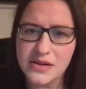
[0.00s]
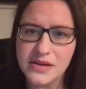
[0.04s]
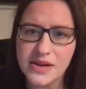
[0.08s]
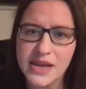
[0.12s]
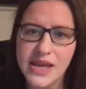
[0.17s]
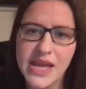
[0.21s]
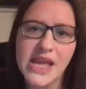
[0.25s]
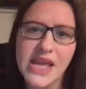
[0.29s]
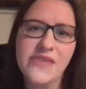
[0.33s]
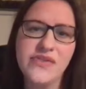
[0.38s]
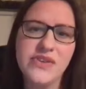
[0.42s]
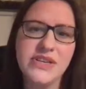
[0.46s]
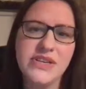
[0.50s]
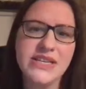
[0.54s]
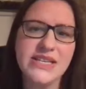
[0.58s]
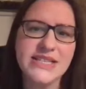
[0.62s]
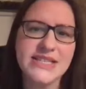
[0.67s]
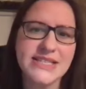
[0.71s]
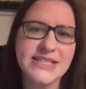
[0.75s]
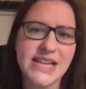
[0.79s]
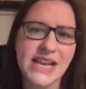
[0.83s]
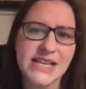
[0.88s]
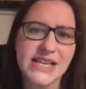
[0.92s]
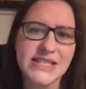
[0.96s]
Evan is
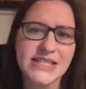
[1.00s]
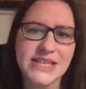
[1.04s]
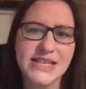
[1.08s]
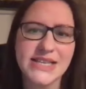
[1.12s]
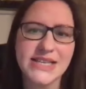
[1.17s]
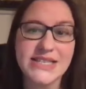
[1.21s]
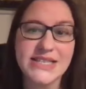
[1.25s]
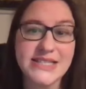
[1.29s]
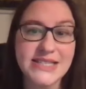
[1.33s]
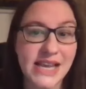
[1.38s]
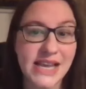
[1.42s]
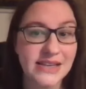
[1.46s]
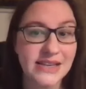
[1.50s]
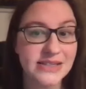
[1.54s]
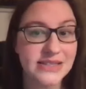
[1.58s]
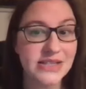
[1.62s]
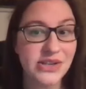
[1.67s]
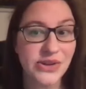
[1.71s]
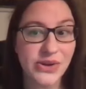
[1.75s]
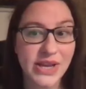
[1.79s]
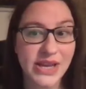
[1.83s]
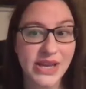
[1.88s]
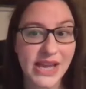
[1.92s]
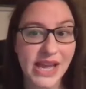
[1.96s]
sat in his tent
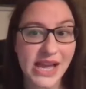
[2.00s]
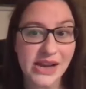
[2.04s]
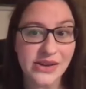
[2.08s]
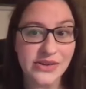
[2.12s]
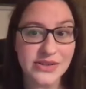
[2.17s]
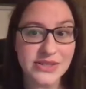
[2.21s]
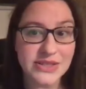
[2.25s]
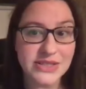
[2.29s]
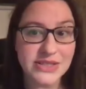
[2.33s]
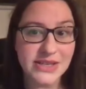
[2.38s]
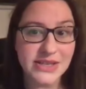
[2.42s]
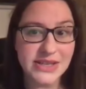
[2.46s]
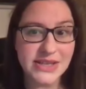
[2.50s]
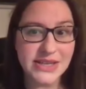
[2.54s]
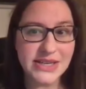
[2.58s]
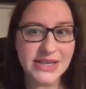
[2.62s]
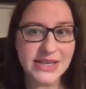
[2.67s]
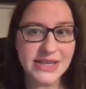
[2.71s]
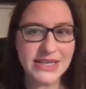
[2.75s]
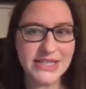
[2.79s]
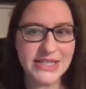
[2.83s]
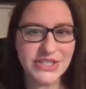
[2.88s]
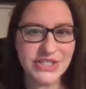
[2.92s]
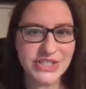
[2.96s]
looking out.
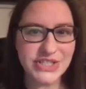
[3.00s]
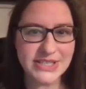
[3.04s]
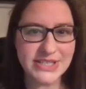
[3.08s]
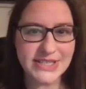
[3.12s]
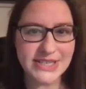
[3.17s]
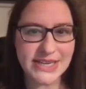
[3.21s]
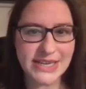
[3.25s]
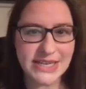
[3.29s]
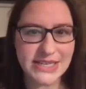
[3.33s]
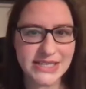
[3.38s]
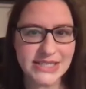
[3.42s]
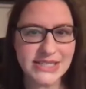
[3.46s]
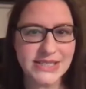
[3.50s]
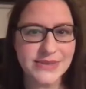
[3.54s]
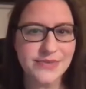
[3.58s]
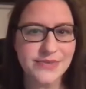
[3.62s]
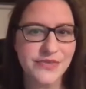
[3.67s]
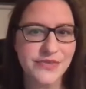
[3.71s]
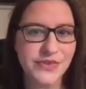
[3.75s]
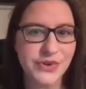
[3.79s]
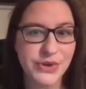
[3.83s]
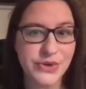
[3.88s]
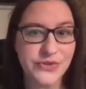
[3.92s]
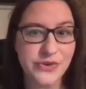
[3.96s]
He's just eaten some
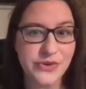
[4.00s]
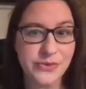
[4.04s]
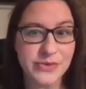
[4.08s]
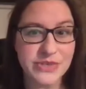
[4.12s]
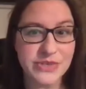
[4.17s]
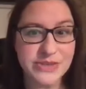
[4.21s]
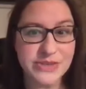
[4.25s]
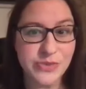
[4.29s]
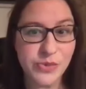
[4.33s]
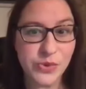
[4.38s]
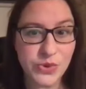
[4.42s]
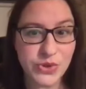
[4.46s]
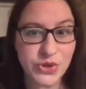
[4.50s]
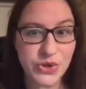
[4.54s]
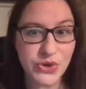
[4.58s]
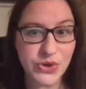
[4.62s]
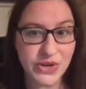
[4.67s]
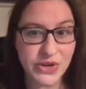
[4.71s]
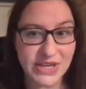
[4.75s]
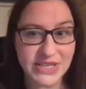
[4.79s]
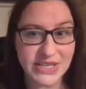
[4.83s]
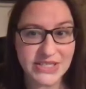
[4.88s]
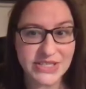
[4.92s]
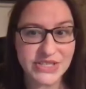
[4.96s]
food from a small
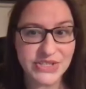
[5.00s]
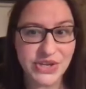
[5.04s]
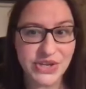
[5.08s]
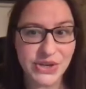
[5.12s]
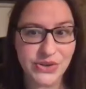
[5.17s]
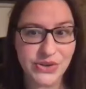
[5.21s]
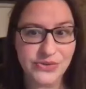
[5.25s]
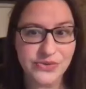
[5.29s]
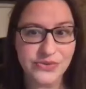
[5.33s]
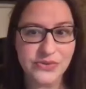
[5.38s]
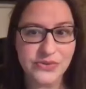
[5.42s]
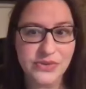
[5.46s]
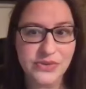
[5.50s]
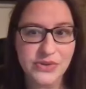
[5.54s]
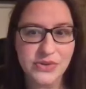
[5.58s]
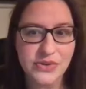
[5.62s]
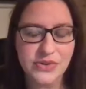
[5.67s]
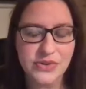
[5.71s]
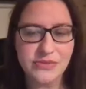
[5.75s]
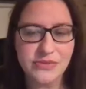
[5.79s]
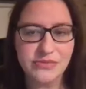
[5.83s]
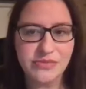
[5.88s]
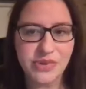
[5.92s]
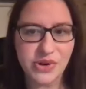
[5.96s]
cooking stove.
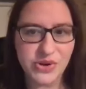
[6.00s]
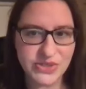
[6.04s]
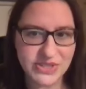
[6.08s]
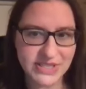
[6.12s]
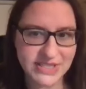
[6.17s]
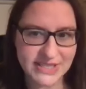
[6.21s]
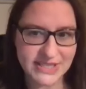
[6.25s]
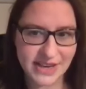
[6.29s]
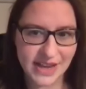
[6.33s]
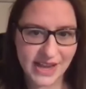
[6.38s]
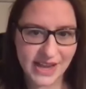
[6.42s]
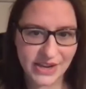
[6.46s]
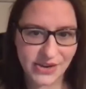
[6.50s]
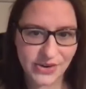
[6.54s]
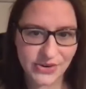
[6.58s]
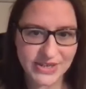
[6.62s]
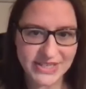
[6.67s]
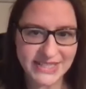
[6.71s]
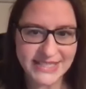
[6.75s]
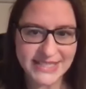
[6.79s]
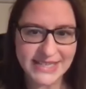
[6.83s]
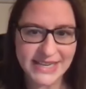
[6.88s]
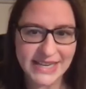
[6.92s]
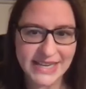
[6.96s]
Boz is lying on
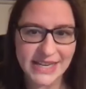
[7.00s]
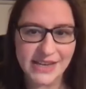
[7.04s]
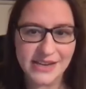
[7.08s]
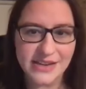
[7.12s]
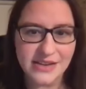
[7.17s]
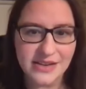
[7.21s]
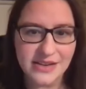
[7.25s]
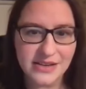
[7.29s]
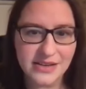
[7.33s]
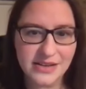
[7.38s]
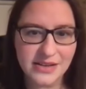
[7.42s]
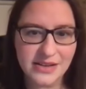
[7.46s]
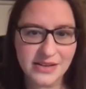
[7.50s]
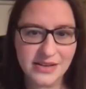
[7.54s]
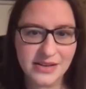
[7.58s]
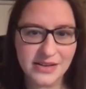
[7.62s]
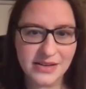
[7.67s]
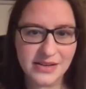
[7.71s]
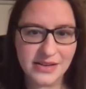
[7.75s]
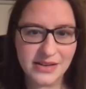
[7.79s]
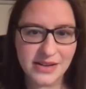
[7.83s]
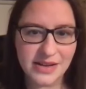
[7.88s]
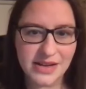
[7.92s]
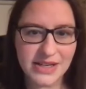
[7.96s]
his knee.
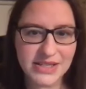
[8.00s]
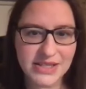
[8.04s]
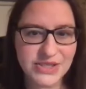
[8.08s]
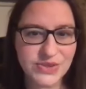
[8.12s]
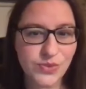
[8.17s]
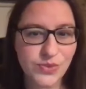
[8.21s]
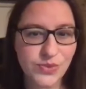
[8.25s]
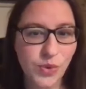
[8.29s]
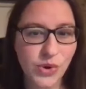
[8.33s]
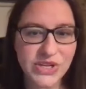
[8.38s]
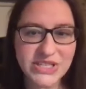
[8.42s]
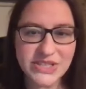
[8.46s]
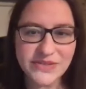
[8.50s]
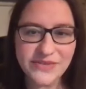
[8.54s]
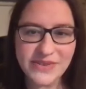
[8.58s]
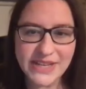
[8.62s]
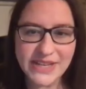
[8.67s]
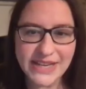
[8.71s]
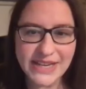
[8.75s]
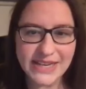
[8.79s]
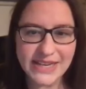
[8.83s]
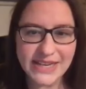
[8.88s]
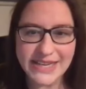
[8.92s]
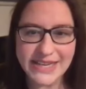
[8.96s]
It's wonderfully
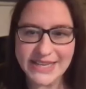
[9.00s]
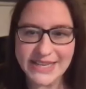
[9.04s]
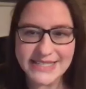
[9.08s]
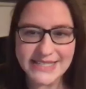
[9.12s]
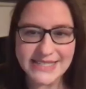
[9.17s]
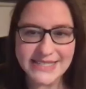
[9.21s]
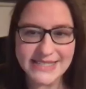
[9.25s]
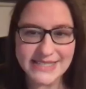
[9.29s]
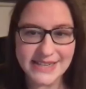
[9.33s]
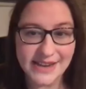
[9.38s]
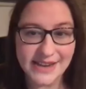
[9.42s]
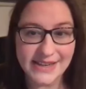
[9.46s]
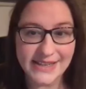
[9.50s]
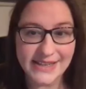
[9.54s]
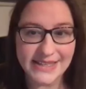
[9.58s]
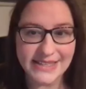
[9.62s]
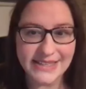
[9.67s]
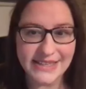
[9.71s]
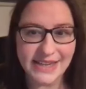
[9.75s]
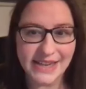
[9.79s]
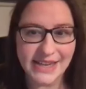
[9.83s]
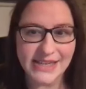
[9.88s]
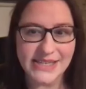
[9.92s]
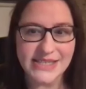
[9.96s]
clear, starlit
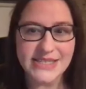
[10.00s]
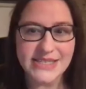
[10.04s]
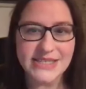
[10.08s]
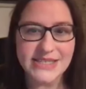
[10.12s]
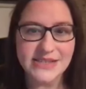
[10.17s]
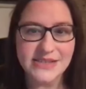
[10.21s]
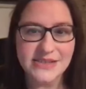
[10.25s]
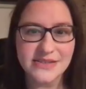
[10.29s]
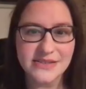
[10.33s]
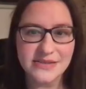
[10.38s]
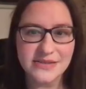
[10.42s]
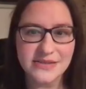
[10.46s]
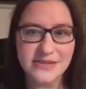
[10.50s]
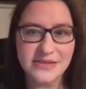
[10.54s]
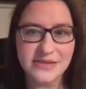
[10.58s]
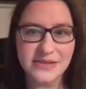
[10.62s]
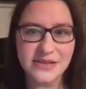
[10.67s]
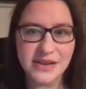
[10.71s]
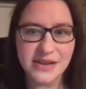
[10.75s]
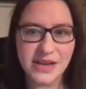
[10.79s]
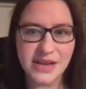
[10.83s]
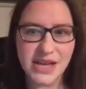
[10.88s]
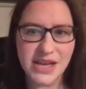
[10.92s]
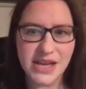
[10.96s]
night.
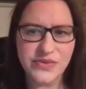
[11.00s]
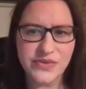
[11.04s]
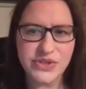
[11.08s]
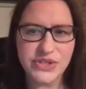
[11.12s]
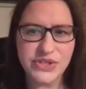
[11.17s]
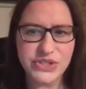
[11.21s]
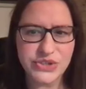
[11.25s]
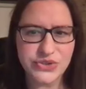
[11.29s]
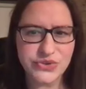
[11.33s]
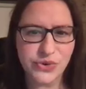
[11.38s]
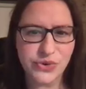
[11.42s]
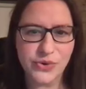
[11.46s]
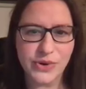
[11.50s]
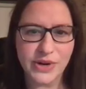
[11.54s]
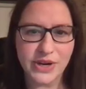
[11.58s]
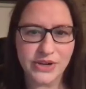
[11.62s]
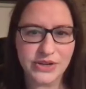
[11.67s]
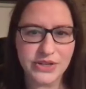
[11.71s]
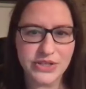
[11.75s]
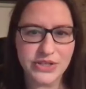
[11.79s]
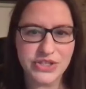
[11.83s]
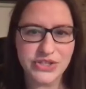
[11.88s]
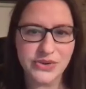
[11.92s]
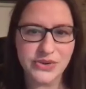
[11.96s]
Evan is drawing on
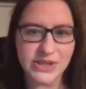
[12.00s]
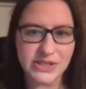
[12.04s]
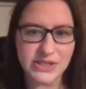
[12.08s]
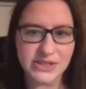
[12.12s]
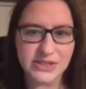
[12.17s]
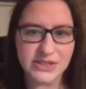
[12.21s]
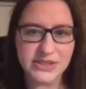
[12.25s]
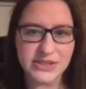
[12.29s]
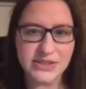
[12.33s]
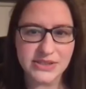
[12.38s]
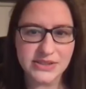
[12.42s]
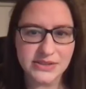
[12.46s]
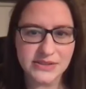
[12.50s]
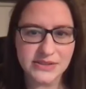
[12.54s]
a joint.